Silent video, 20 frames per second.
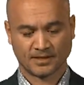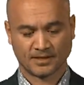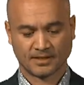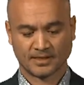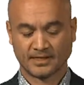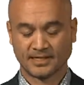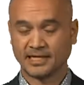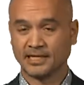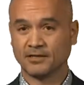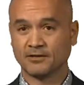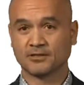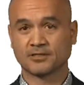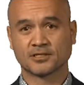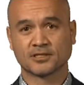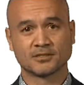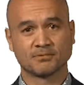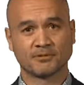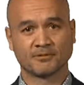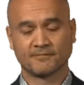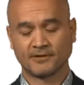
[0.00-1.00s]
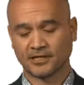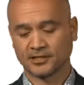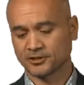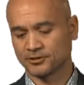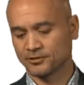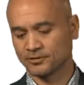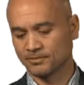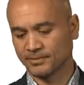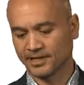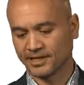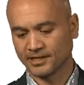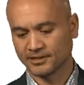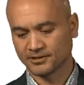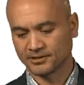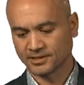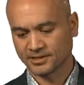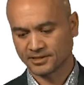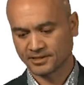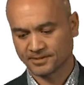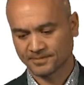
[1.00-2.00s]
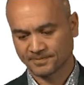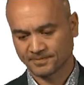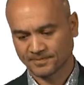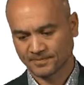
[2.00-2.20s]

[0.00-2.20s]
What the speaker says: adherence to professional boundaries.